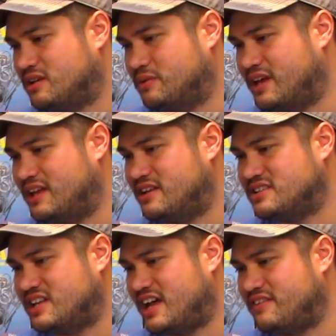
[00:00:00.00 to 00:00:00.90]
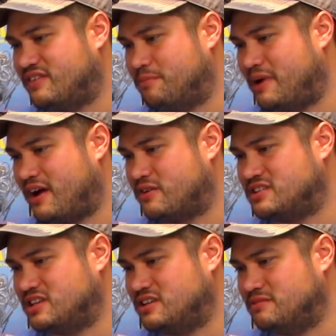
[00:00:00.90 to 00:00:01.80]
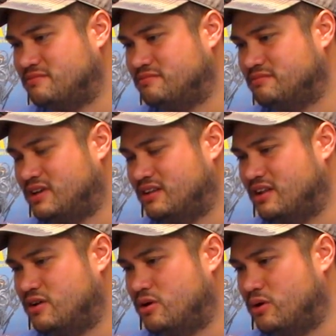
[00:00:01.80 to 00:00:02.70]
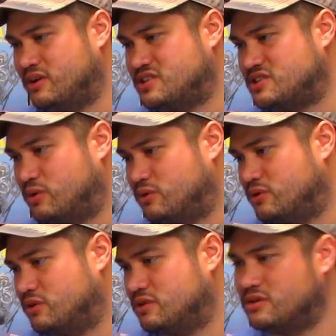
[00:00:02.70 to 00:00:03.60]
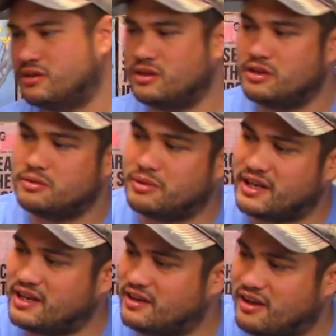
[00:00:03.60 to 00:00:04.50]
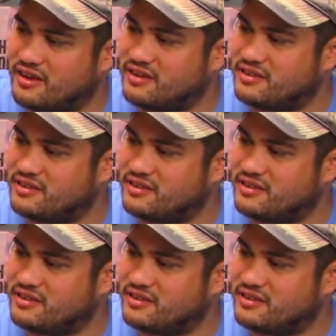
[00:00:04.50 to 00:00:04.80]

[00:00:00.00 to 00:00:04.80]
He doesn't have a Power Team logo on his shoulder, but he does.